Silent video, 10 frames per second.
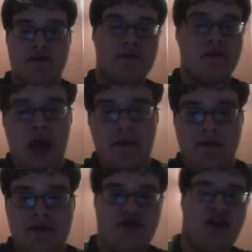some
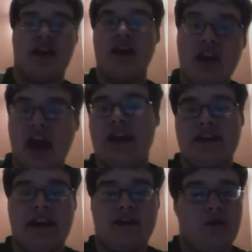problems. I tried to
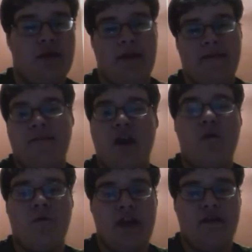contact it with my
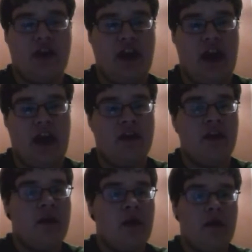phone the other day.
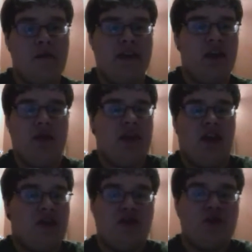Then it went
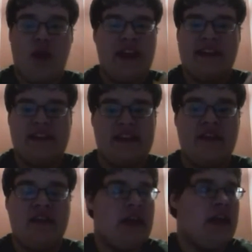all
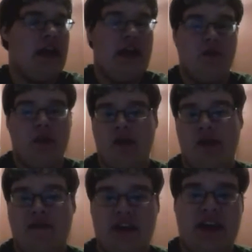crazy. And, well,
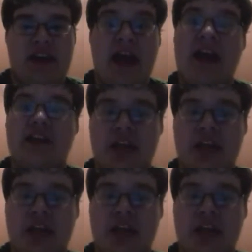in the end, I had to